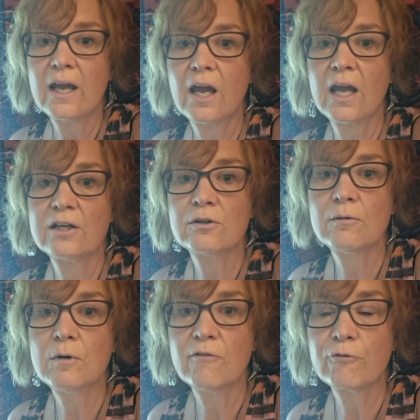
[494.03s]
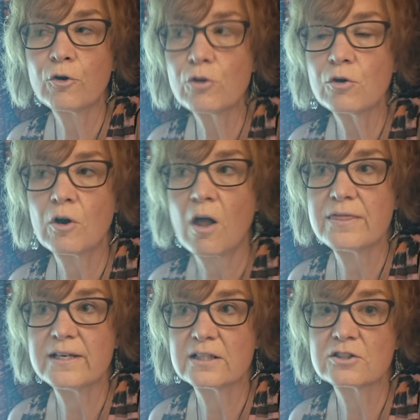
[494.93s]
And further
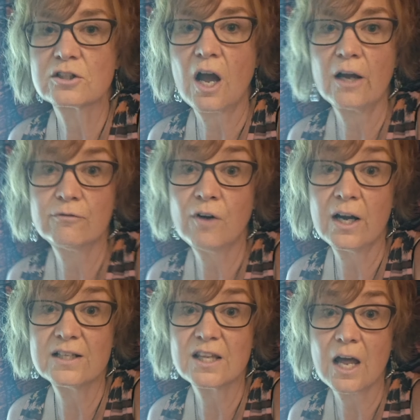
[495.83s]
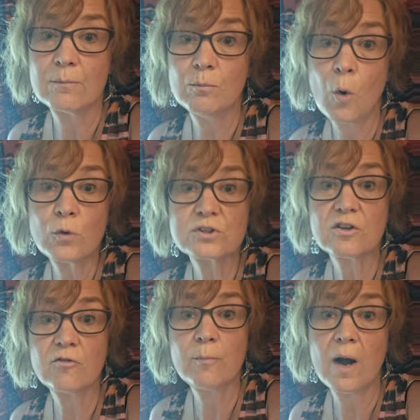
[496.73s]
on this, I find that most
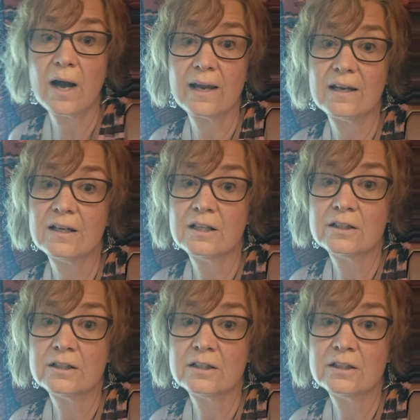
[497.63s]
of my